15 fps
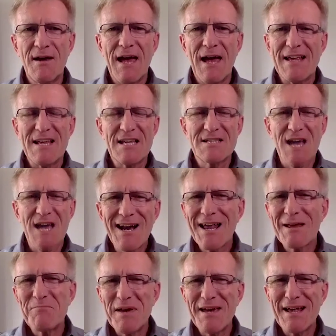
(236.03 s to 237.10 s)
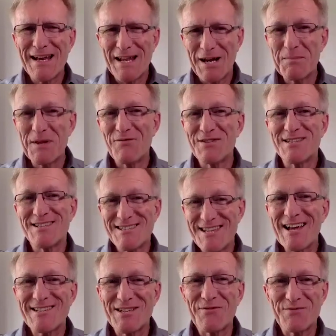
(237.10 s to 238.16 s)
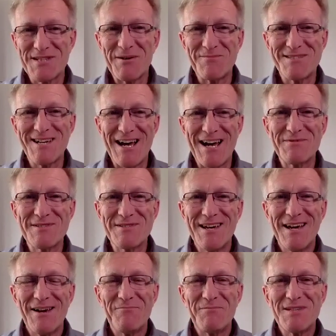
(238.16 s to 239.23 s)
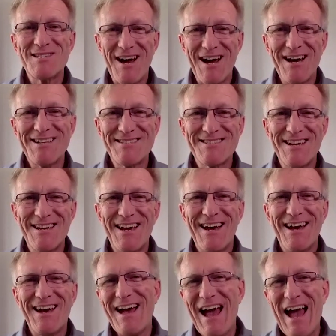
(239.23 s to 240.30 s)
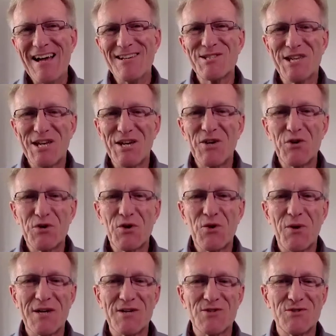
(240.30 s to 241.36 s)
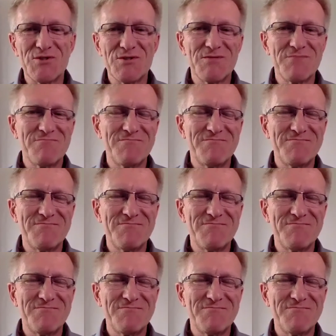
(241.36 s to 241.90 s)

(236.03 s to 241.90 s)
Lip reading: It's kind of like being a little bit of a detective sometimes, besides asking good questions.